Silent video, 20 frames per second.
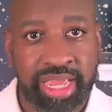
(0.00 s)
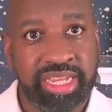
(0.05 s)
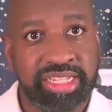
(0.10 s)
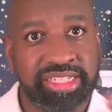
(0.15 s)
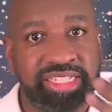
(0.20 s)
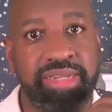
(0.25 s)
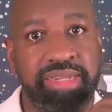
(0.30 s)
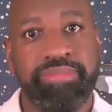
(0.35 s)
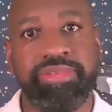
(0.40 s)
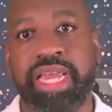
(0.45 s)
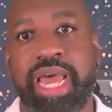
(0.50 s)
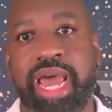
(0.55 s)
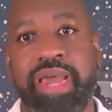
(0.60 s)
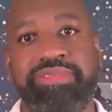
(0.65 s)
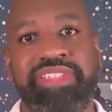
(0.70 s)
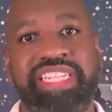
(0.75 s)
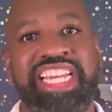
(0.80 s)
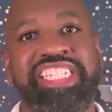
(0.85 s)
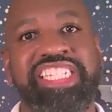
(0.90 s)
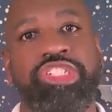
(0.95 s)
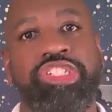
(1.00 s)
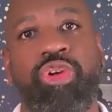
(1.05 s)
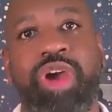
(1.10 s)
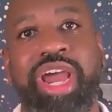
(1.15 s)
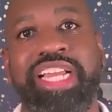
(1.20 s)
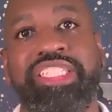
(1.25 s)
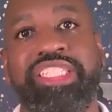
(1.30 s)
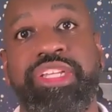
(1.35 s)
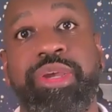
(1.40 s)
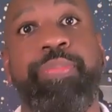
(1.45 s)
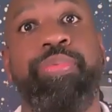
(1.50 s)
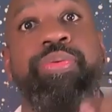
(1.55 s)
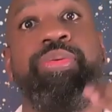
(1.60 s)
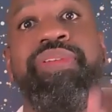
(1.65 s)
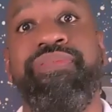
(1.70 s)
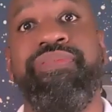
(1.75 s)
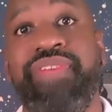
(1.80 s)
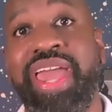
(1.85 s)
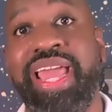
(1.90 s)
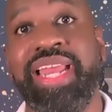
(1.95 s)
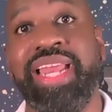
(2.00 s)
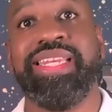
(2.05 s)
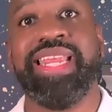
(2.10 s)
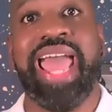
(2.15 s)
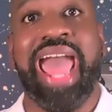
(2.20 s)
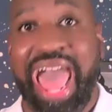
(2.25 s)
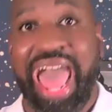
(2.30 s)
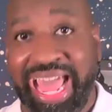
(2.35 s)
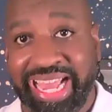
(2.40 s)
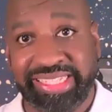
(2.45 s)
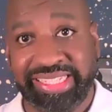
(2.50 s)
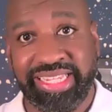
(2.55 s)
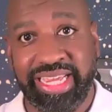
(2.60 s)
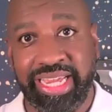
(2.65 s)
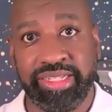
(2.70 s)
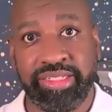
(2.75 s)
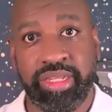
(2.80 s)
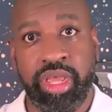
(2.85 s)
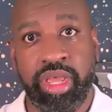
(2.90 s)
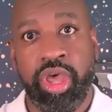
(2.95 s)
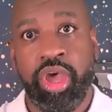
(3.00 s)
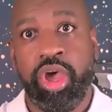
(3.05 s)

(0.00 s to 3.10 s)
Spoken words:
Sometimes it's trying to prevent access.